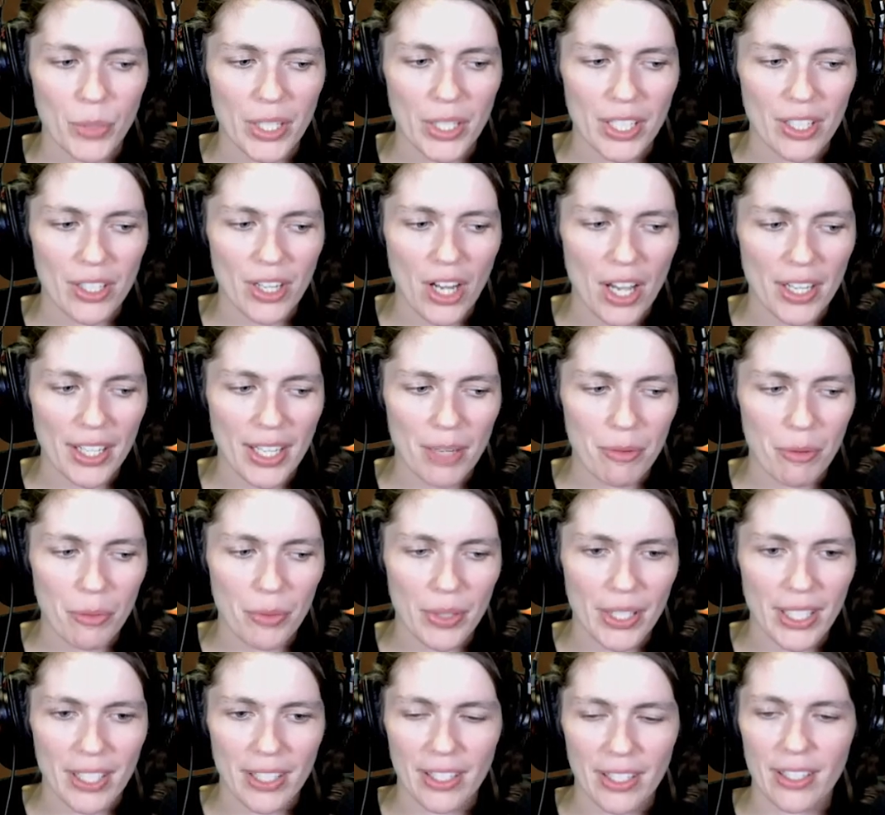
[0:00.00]
did not get what we
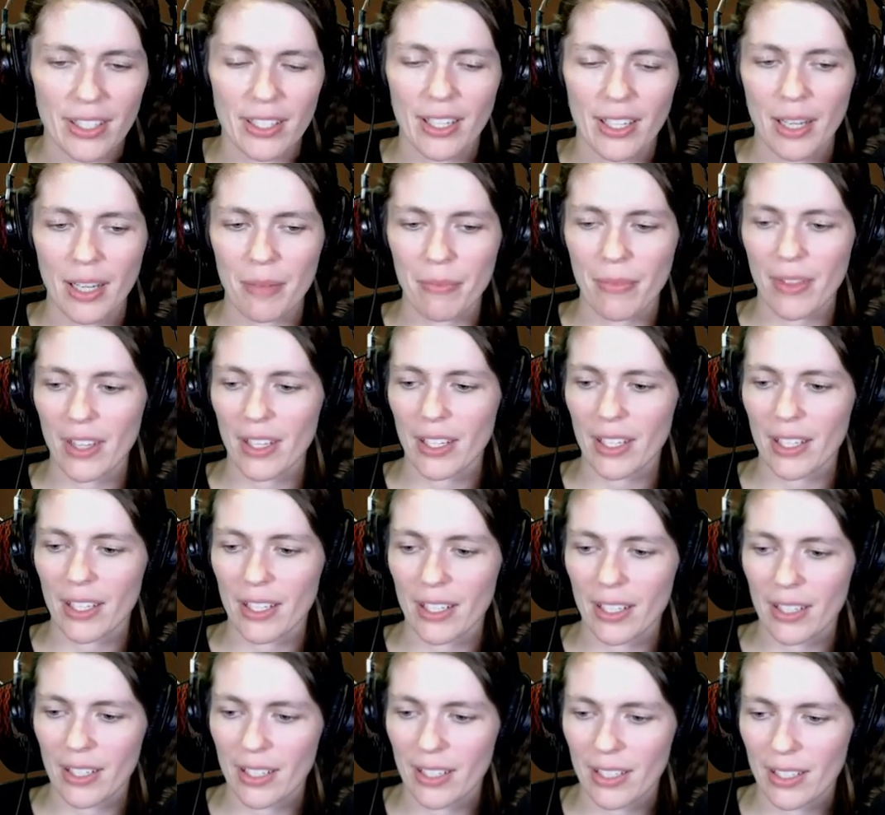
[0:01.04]
needed. I'm
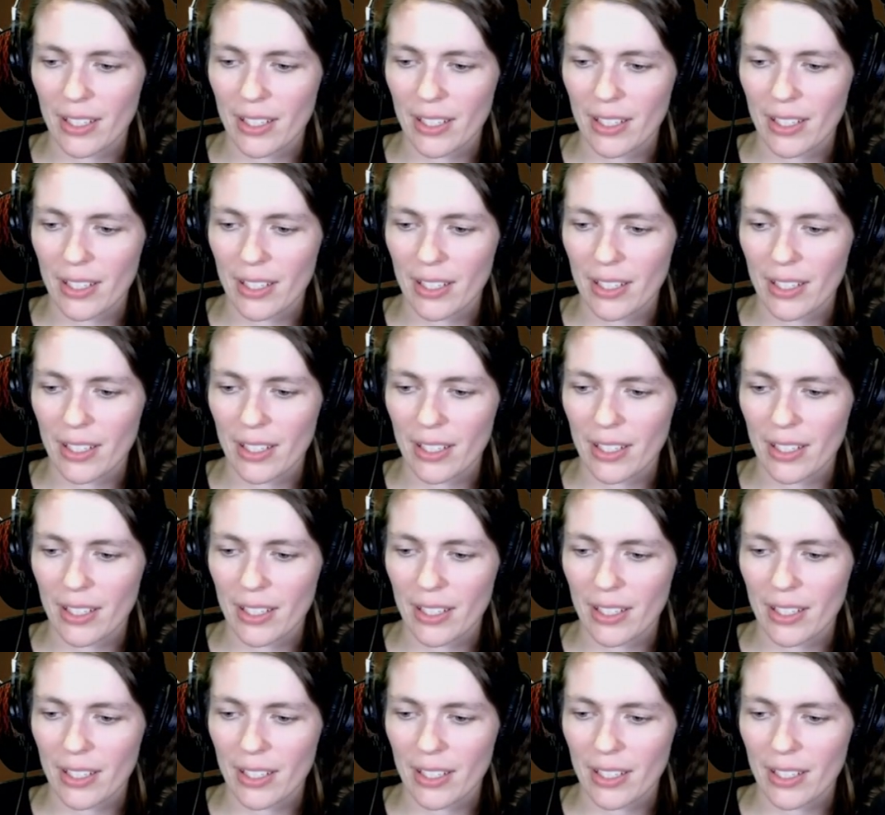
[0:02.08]
thinking